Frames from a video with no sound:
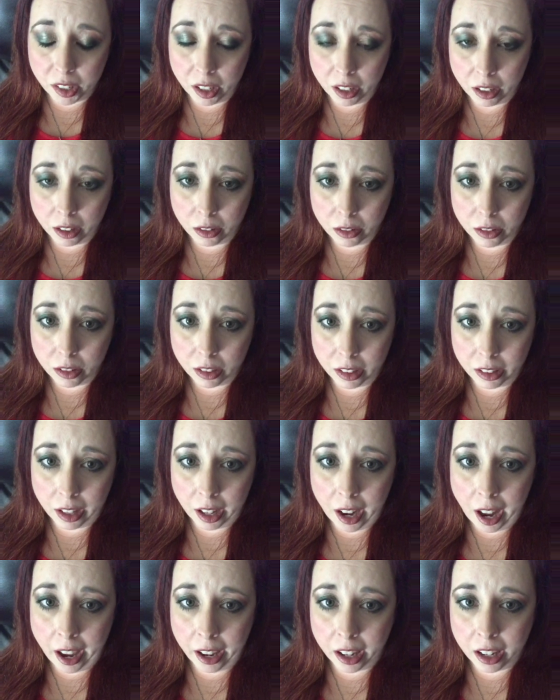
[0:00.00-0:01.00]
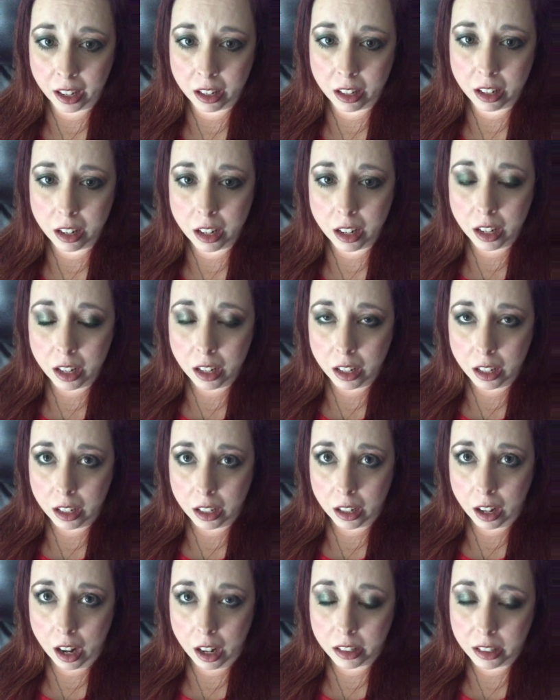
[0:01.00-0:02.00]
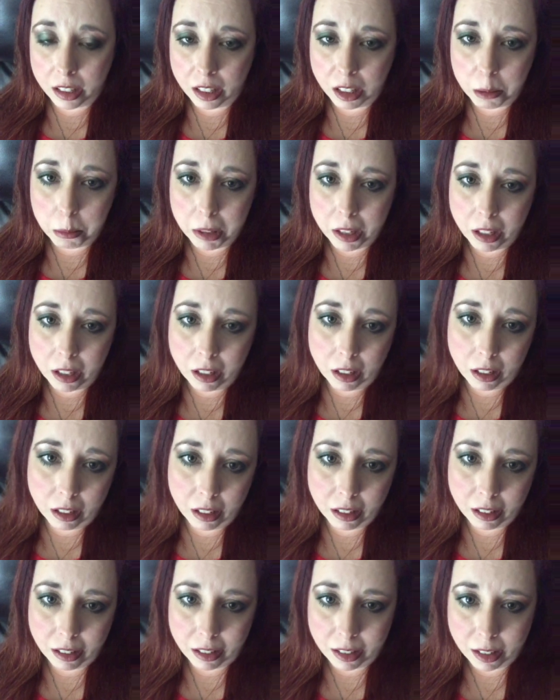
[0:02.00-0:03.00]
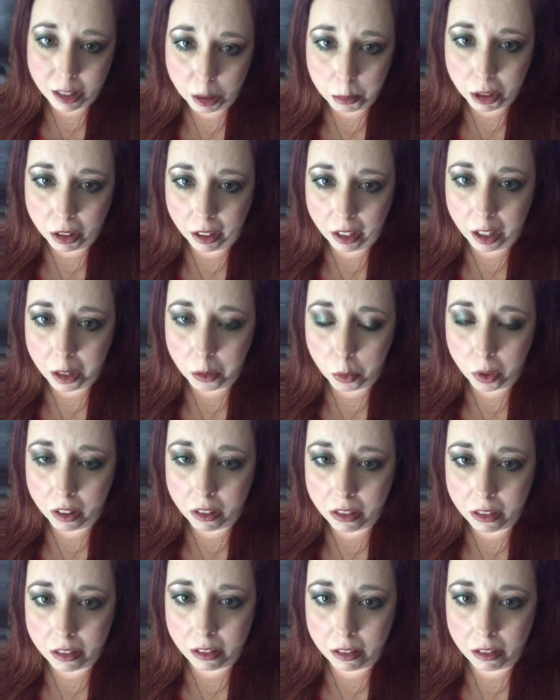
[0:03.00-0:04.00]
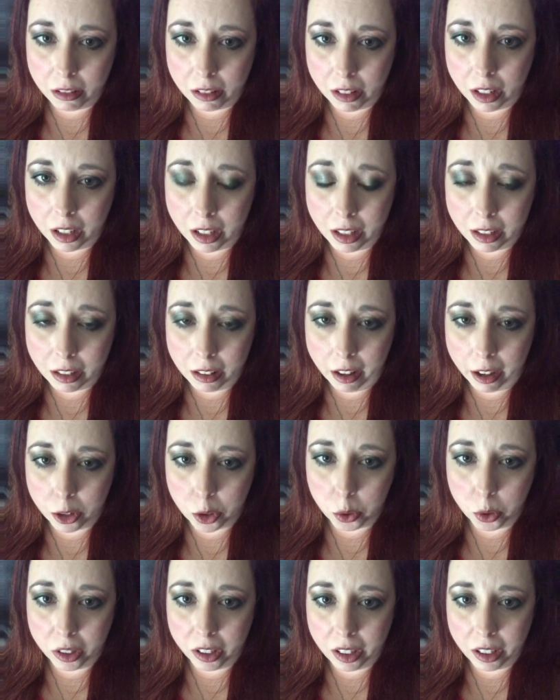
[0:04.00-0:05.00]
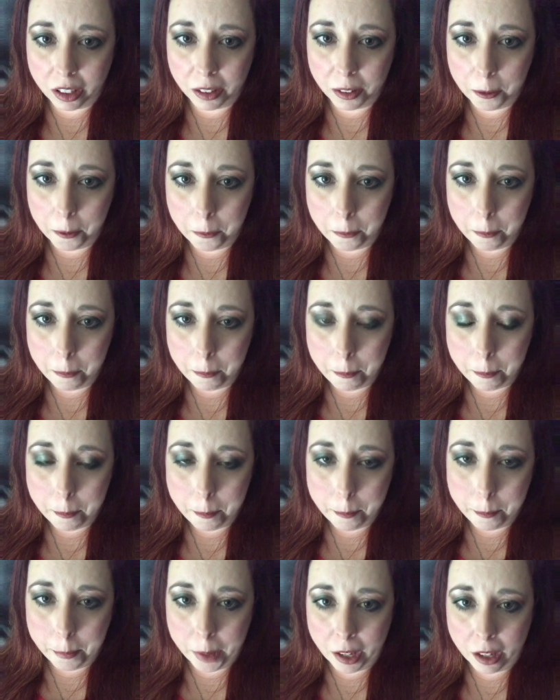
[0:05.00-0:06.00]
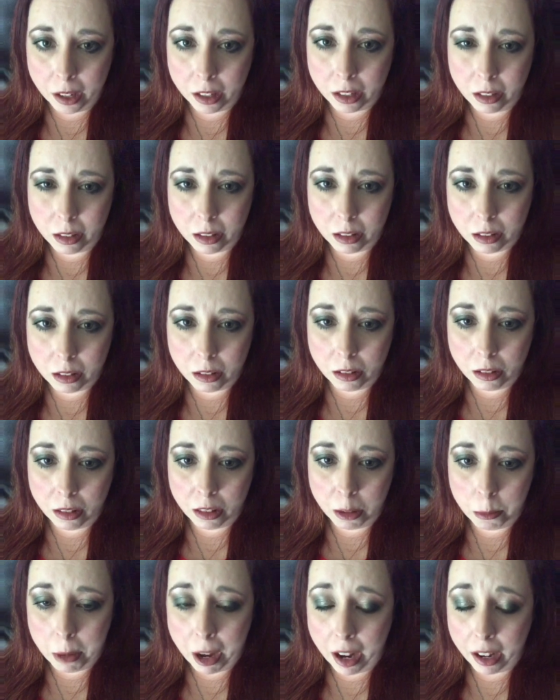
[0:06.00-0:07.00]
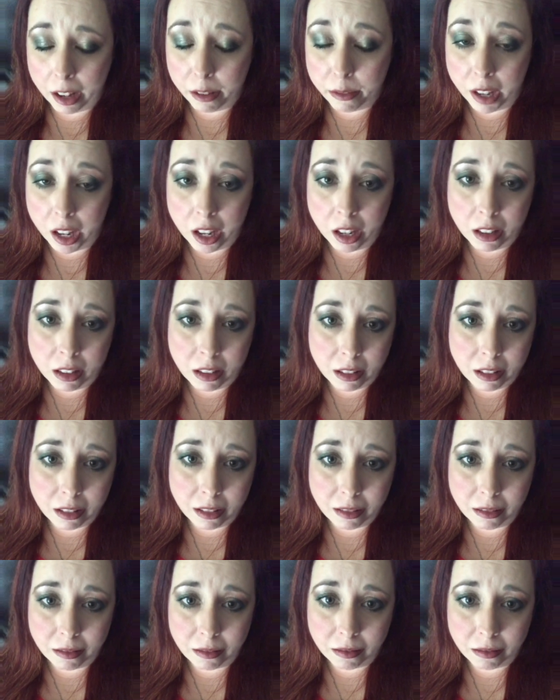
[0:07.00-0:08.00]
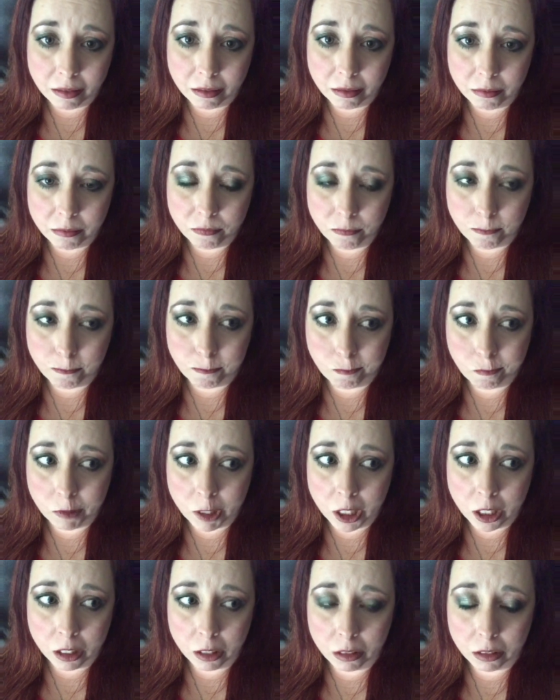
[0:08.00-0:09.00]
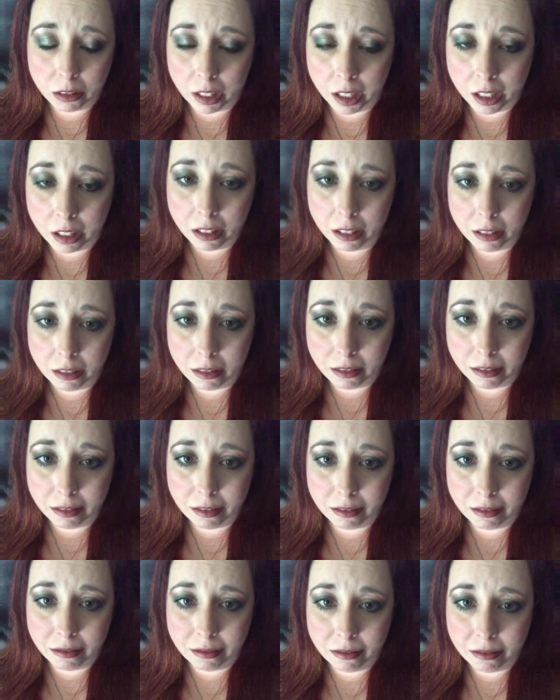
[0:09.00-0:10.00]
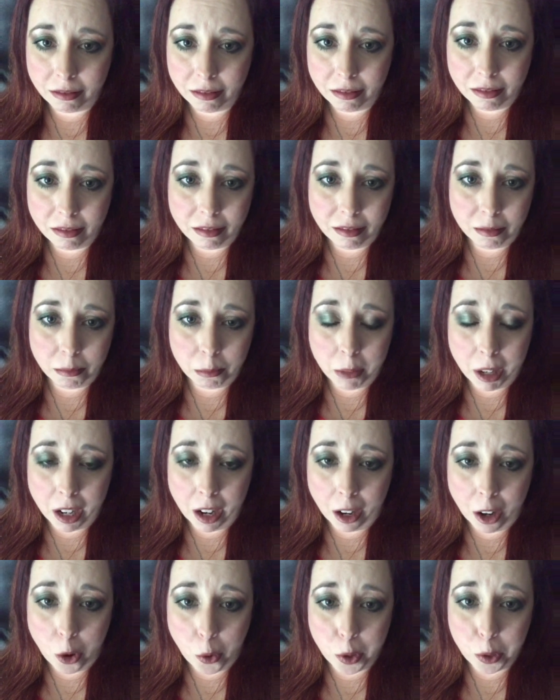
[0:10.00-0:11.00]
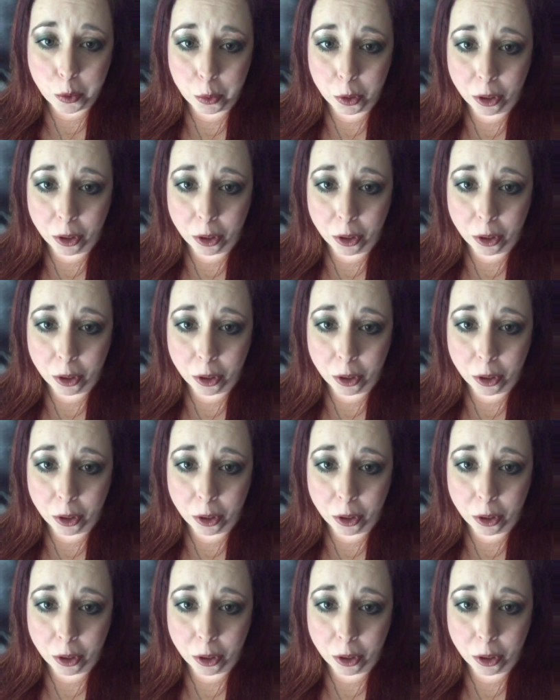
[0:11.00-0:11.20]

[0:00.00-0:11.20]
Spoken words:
you know, that I can constantly be stimulated with intellectually, because the body fades, You know, it may not always